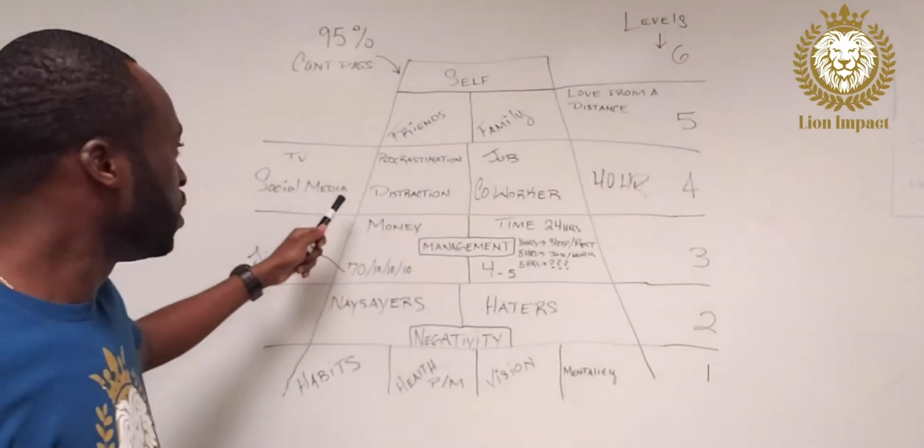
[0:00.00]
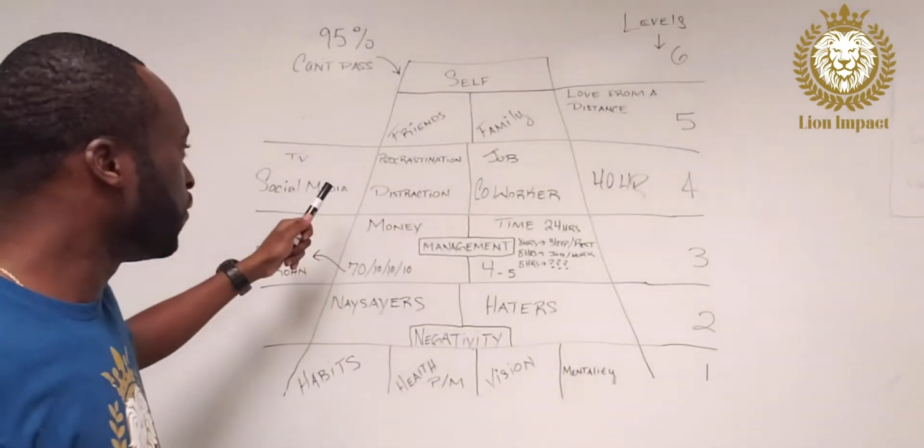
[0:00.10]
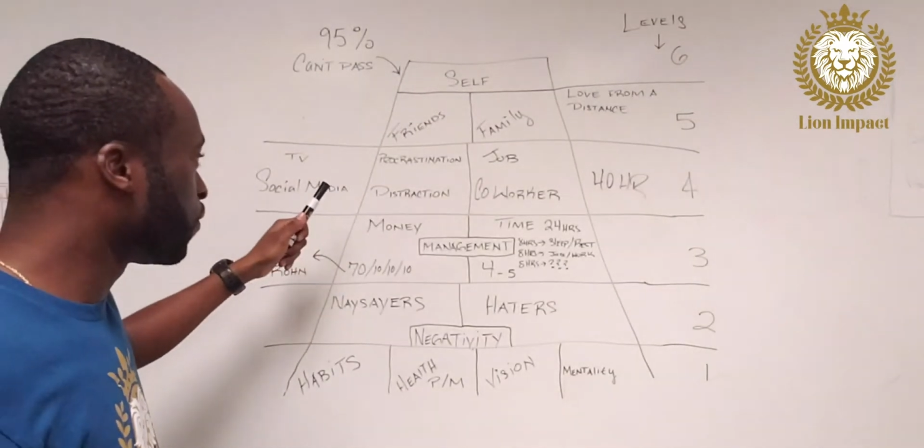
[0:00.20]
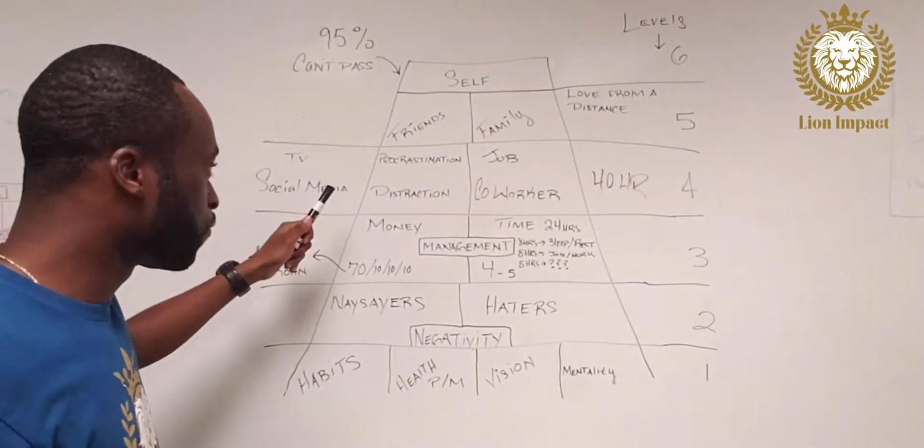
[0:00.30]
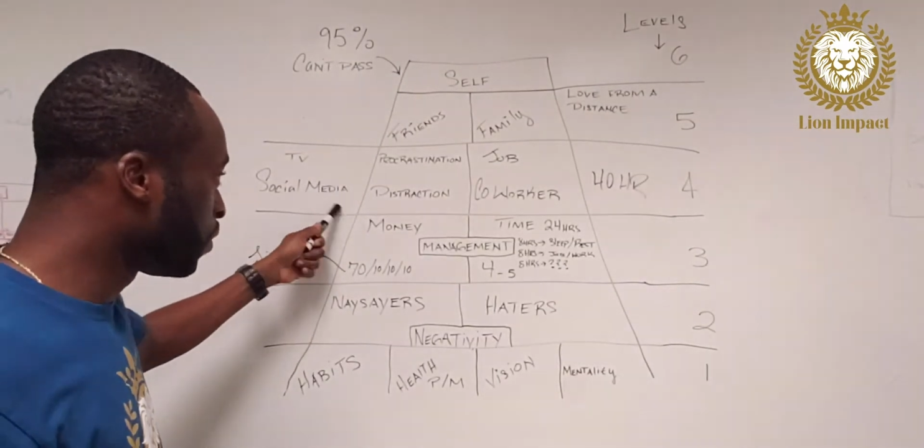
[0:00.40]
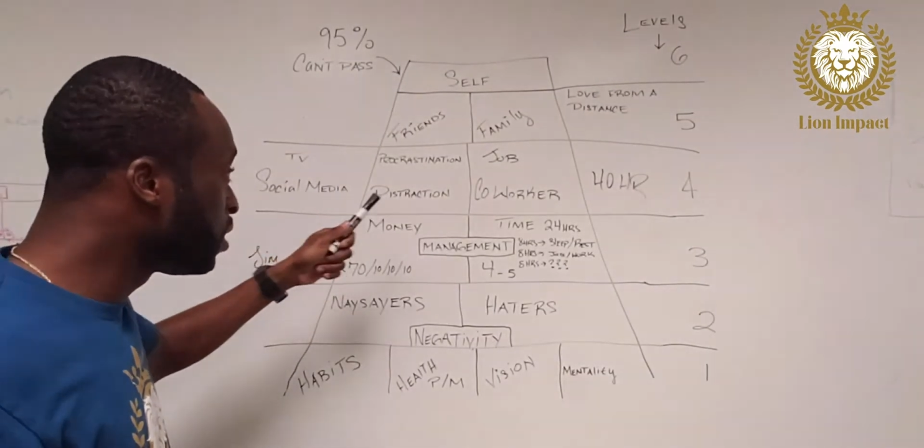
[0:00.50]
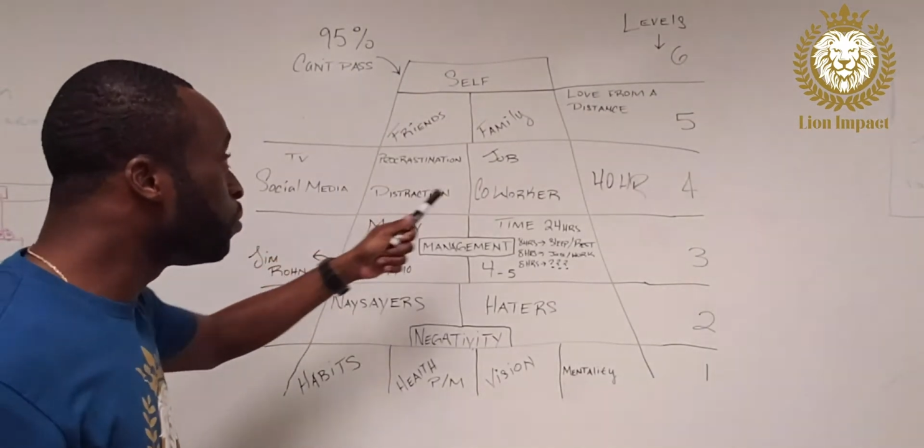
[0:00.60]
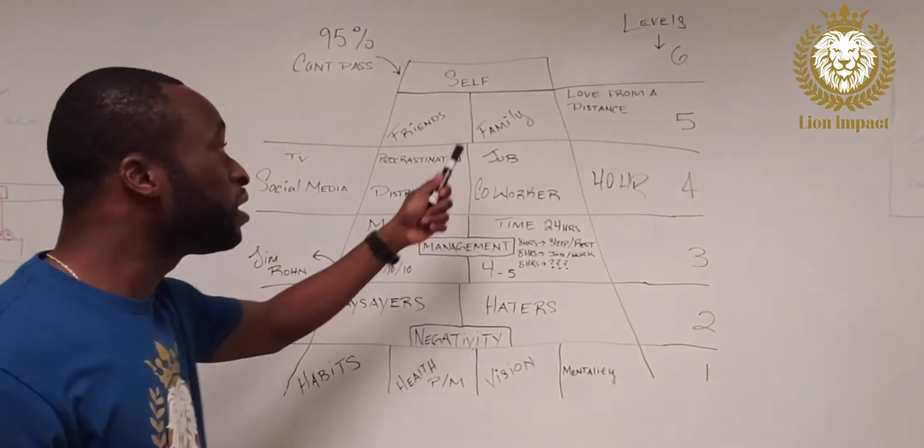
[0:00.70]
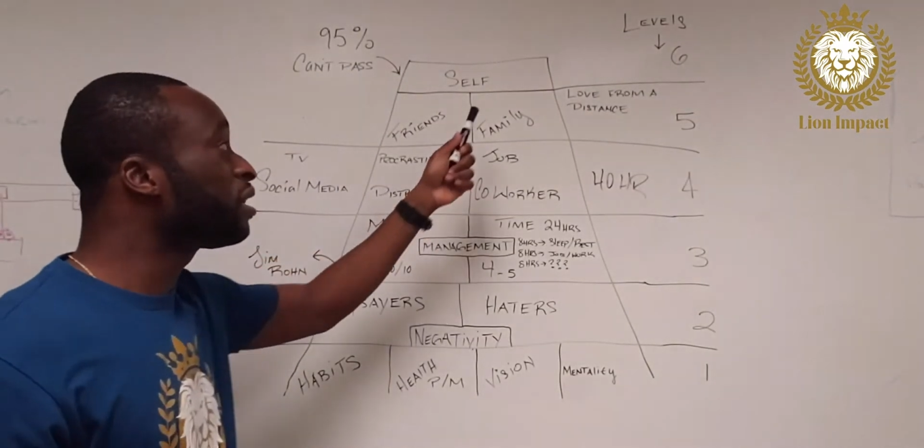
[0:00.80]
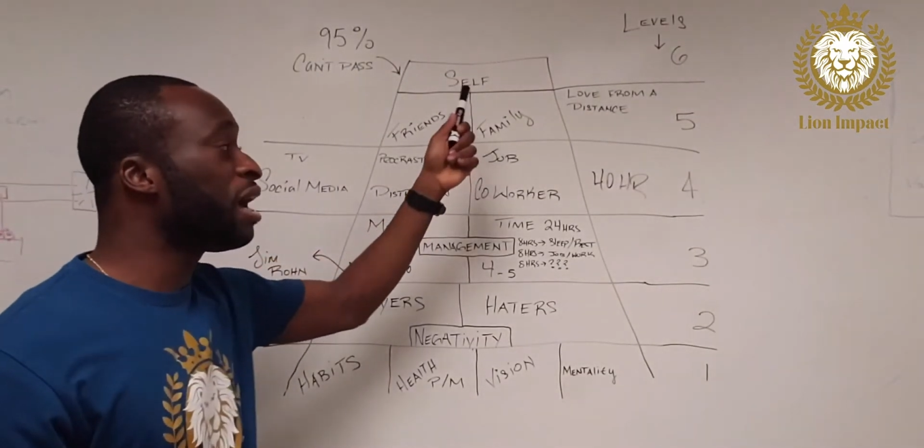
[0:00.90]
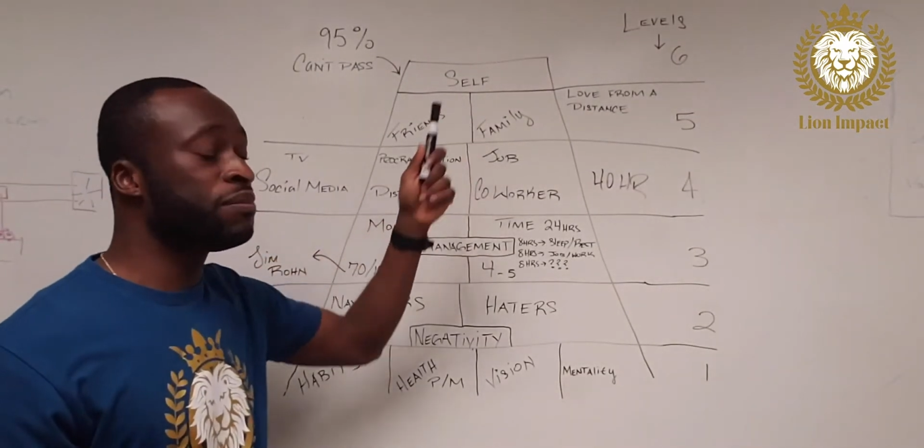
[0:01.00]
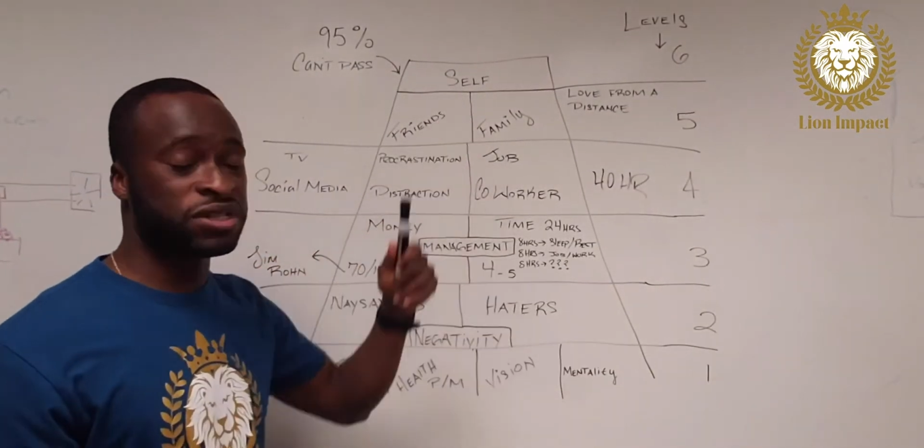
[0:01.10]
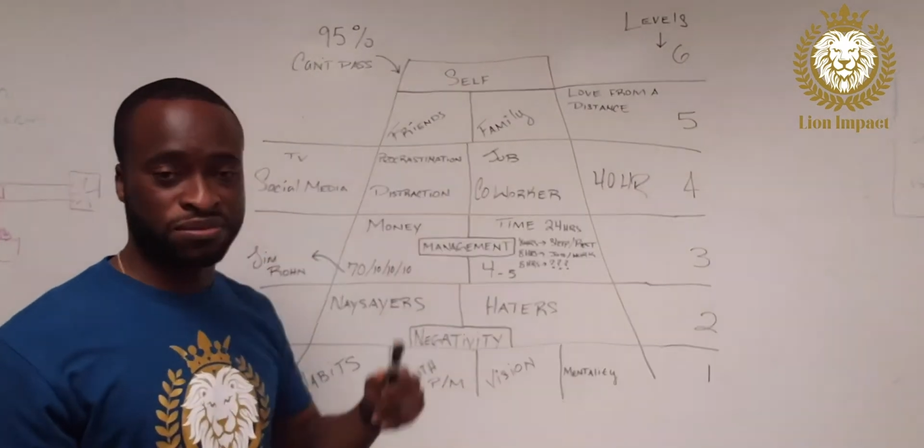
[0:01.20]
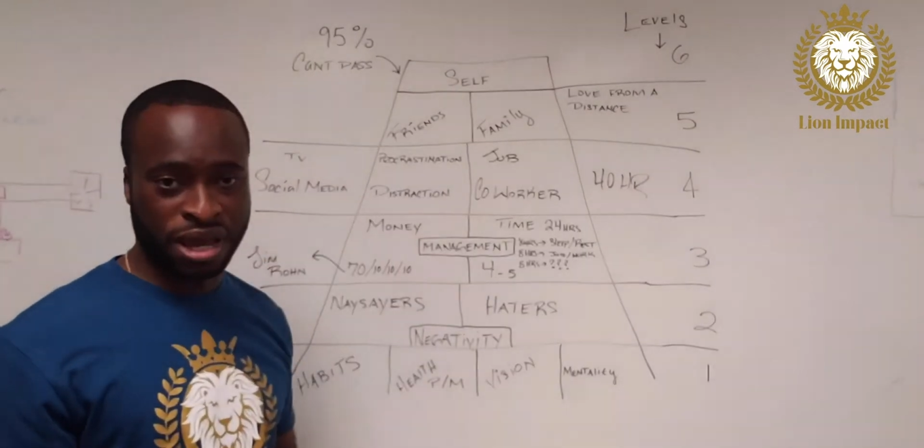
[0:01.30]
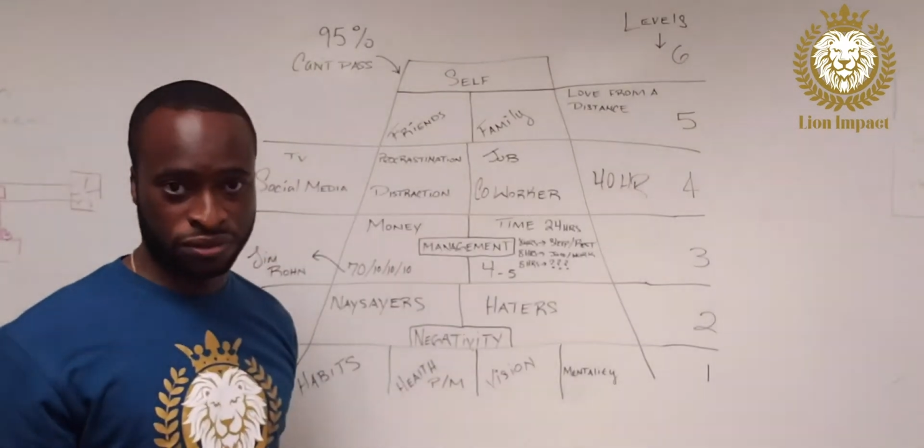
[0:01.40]
If we really want to climb
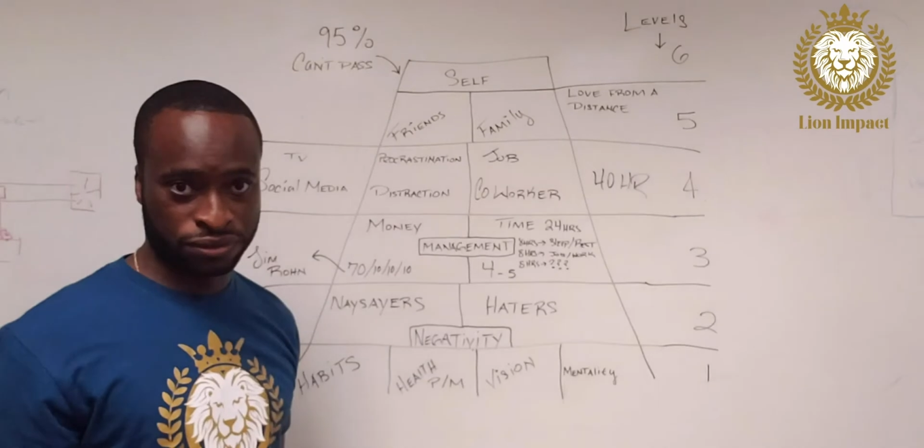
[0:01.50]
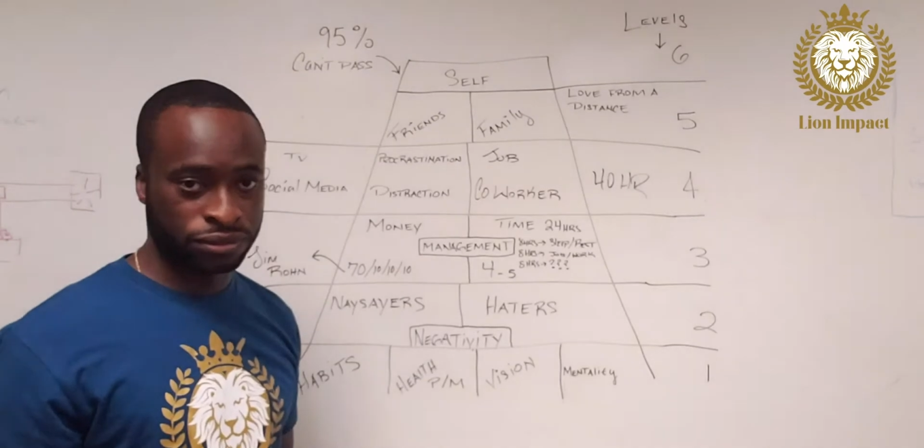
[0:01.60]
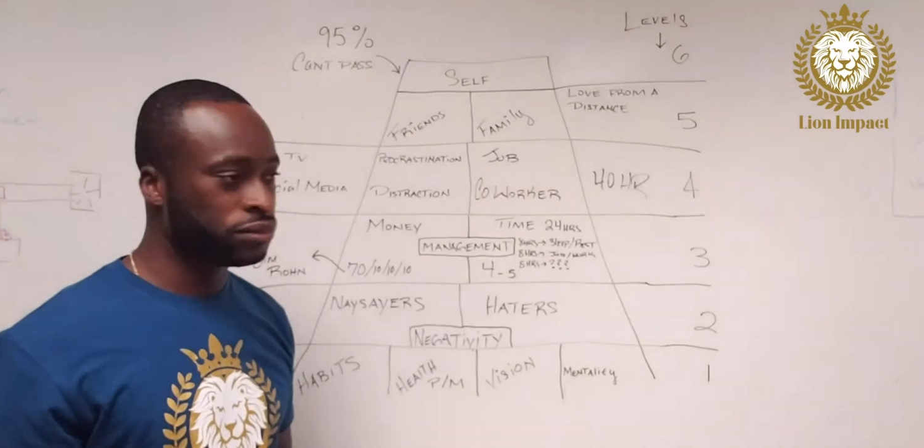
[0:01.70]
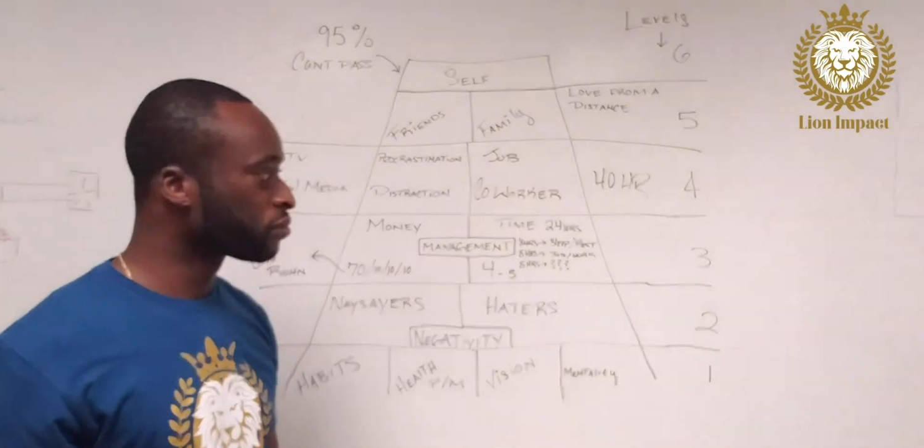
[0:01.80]
this mountain,